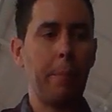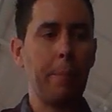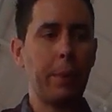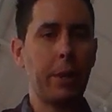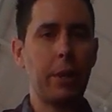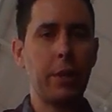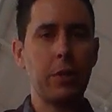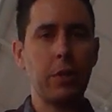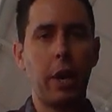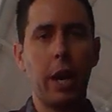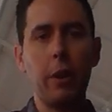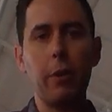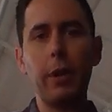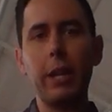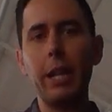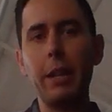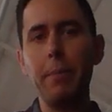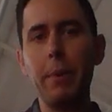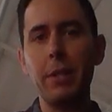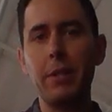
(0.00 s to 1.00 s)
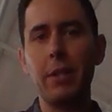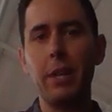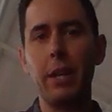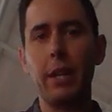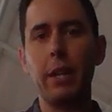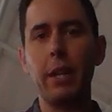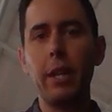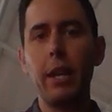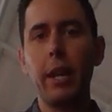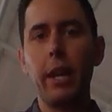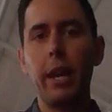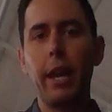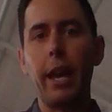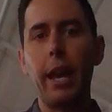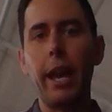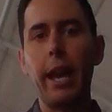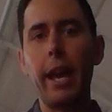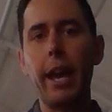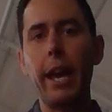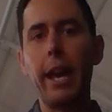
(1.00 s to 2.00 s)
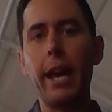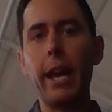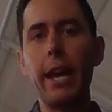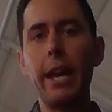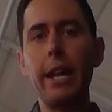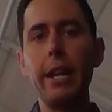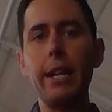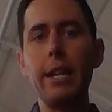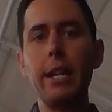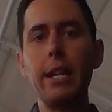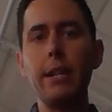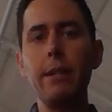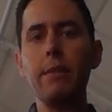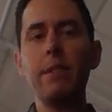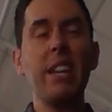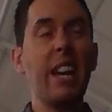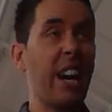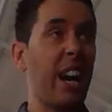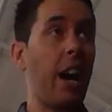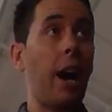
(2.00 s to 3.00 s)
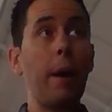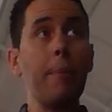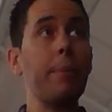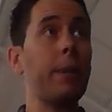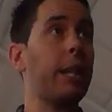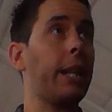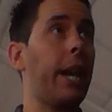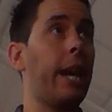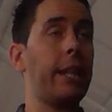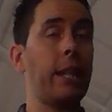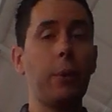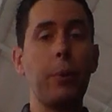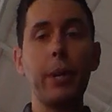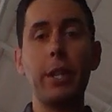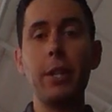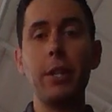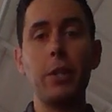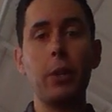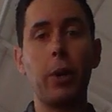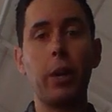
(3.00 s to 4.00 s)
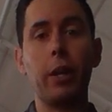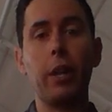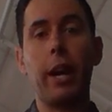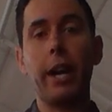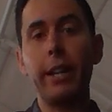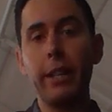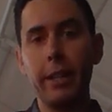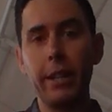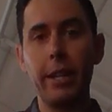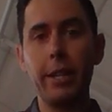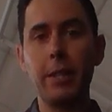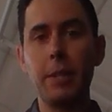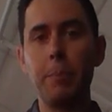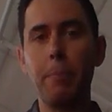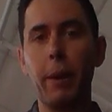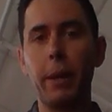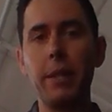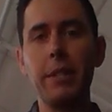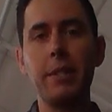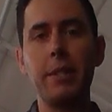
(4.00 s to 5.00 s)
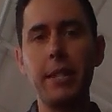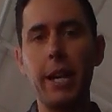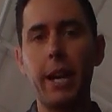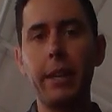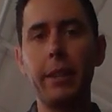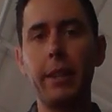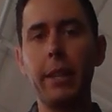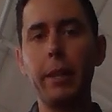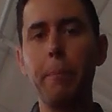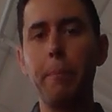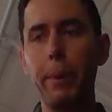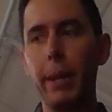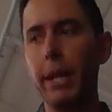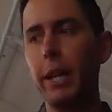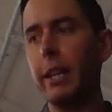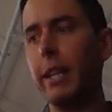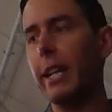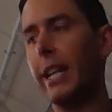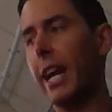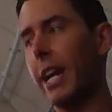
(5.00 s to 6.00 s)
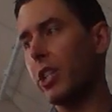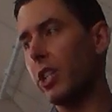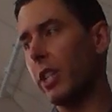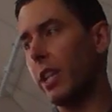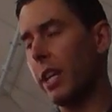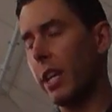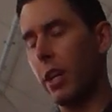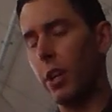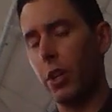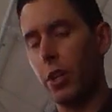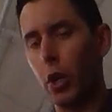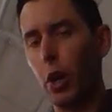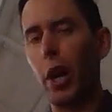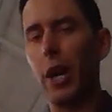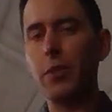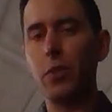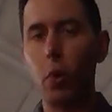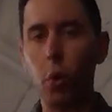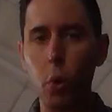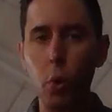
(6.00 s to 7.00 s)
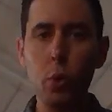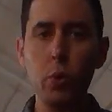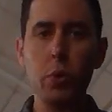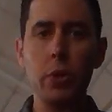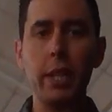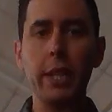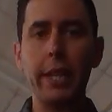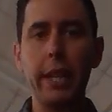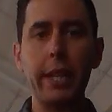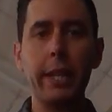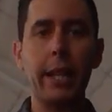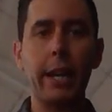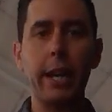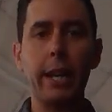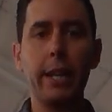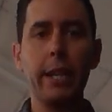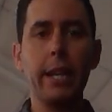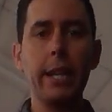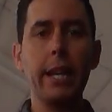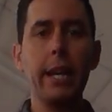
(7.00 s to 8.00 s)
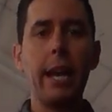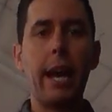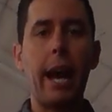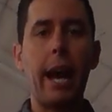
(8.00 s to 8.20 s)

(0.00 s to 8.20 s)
because I really miss it. And yeah, I'm glad that we can do it like this, but there's nothing better than actually hearing you guys all together